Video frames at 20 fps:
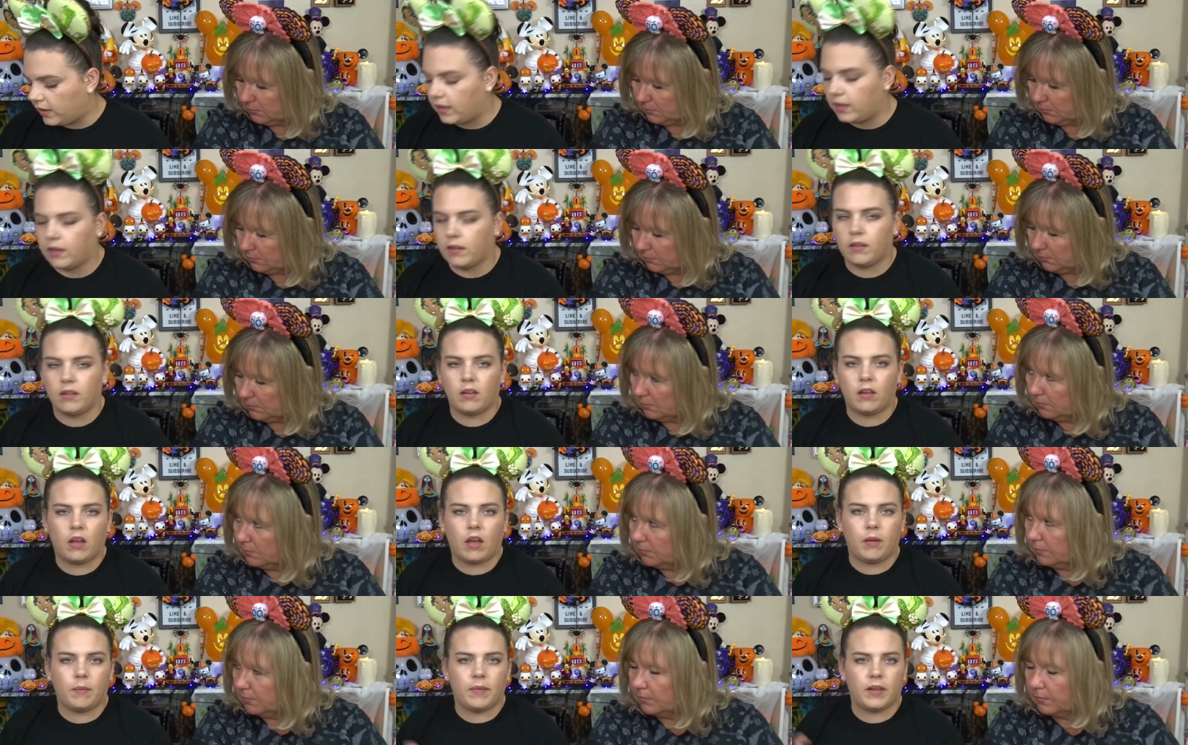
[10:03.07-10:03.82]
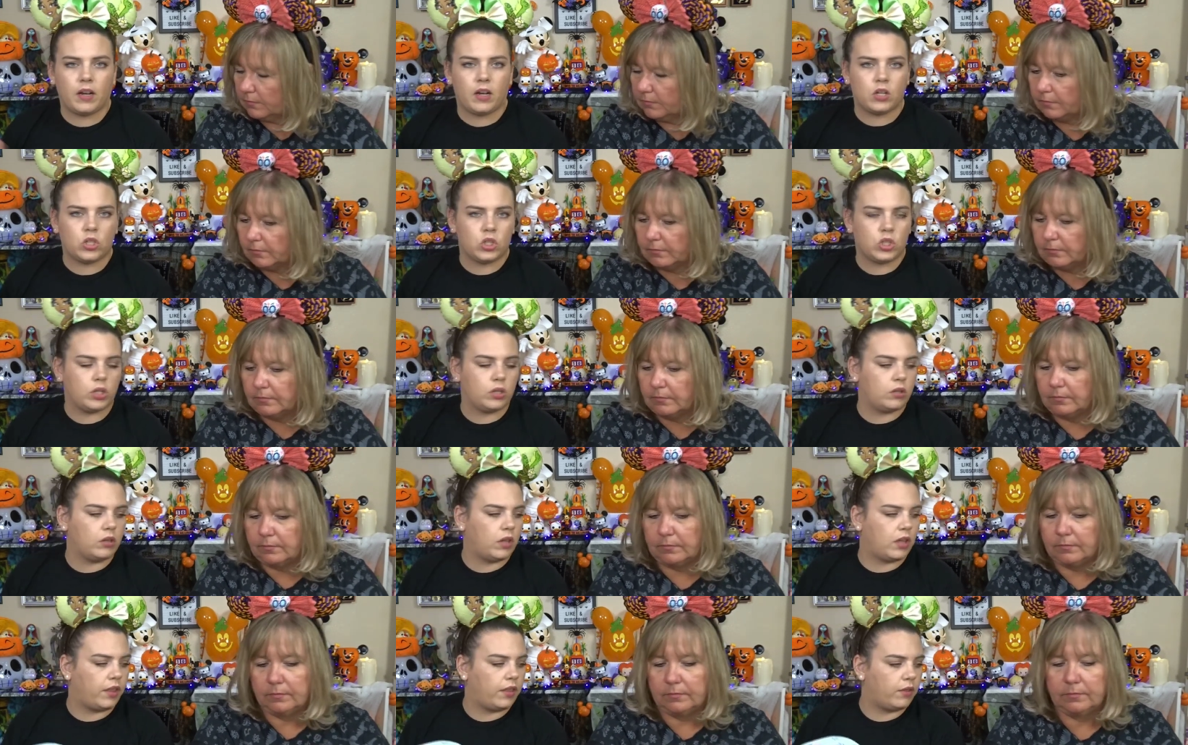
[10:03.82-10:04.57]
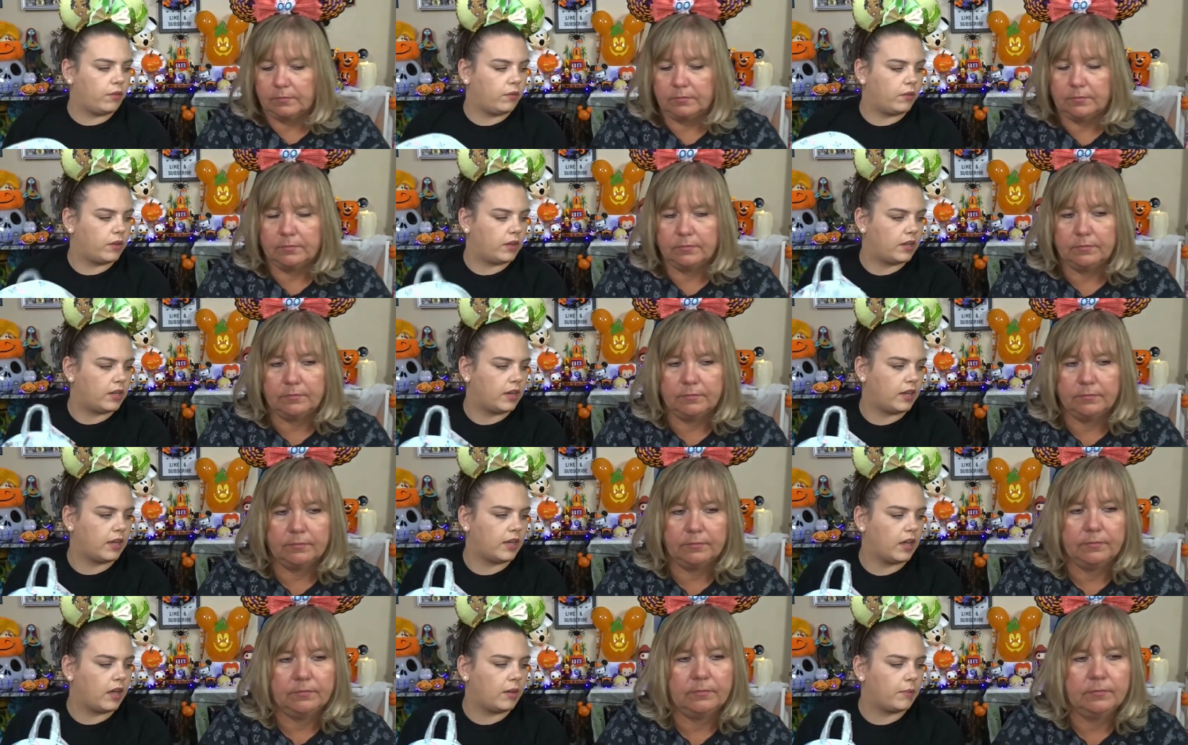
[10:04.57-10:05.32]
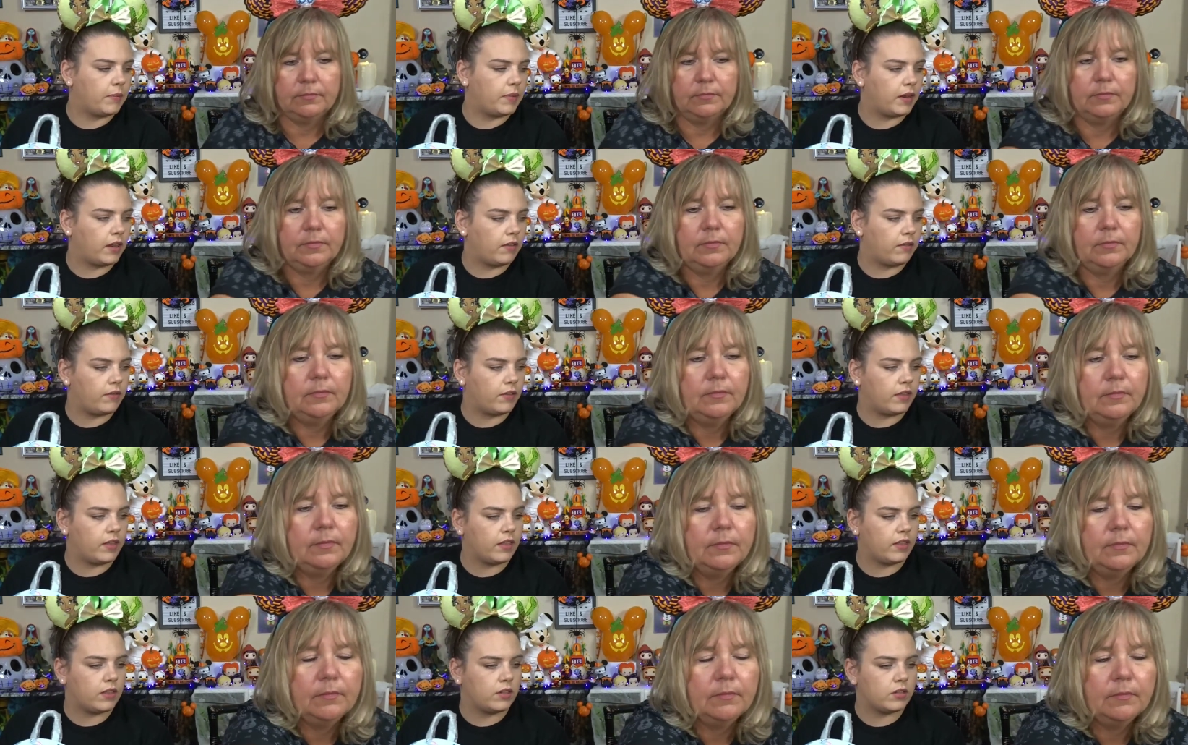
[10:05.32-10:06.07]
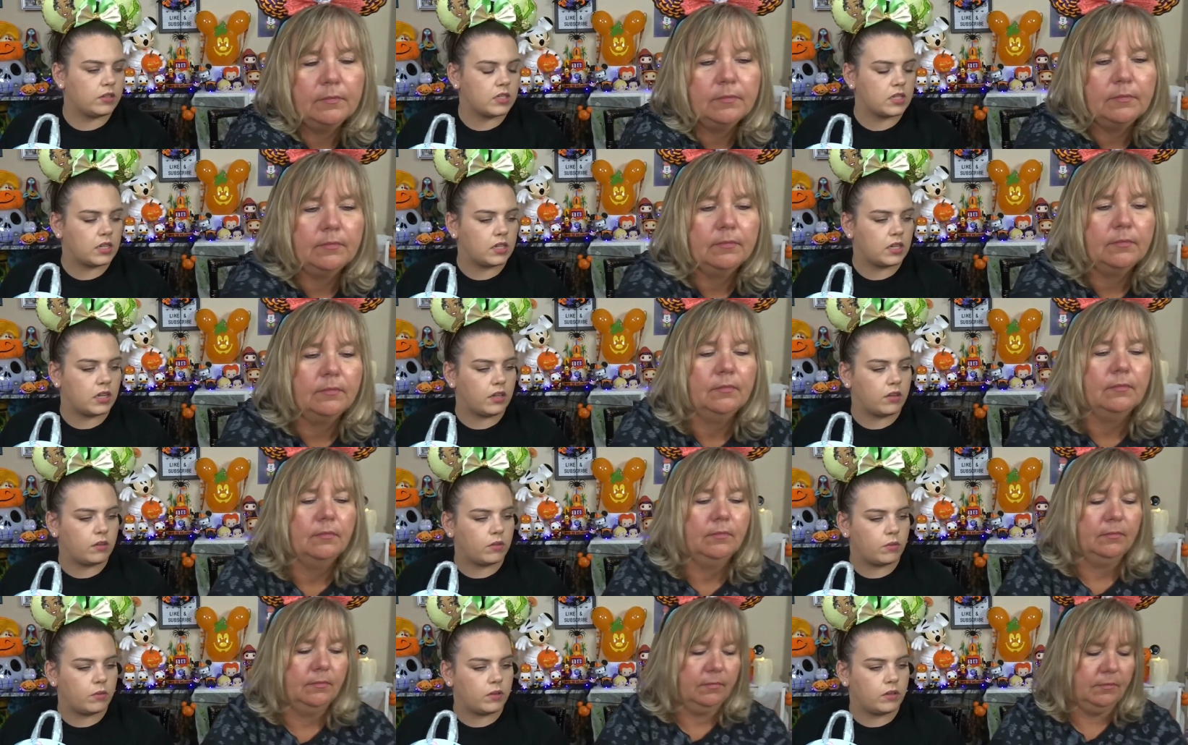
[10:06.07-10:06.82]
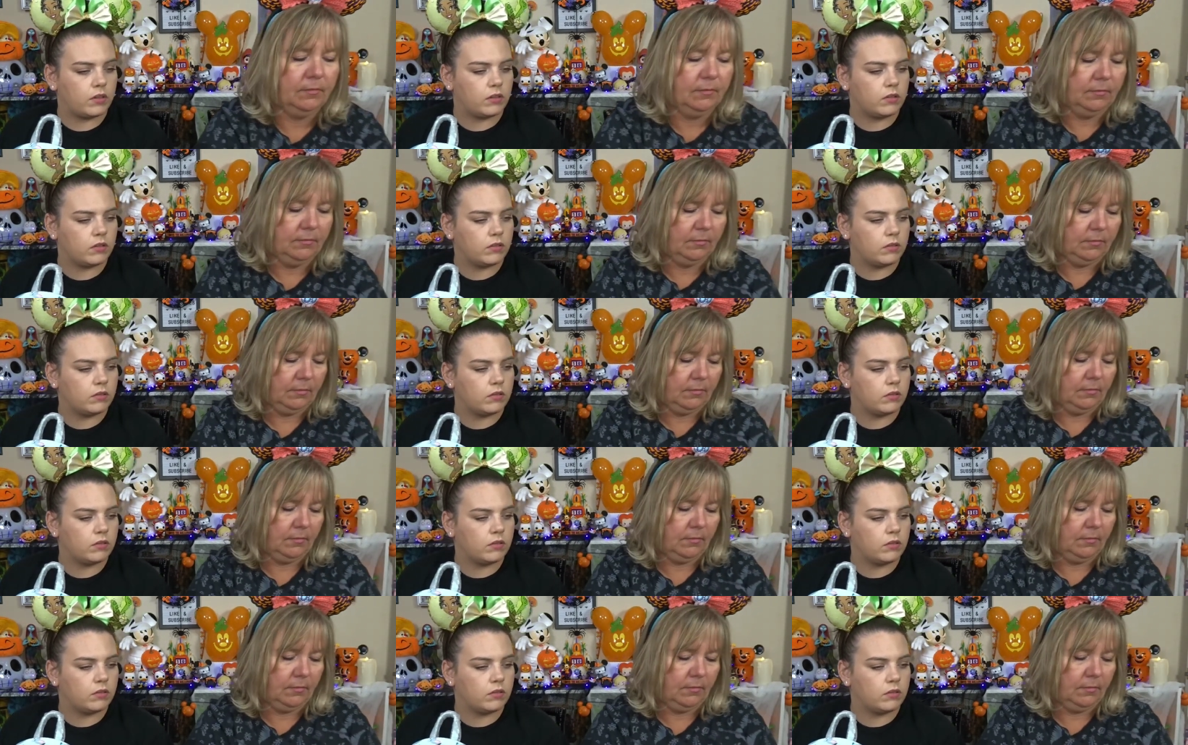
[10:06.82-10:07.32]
Speaker 1: yeah, I mean, I'll show the other one that I got, but I feel like there's another one.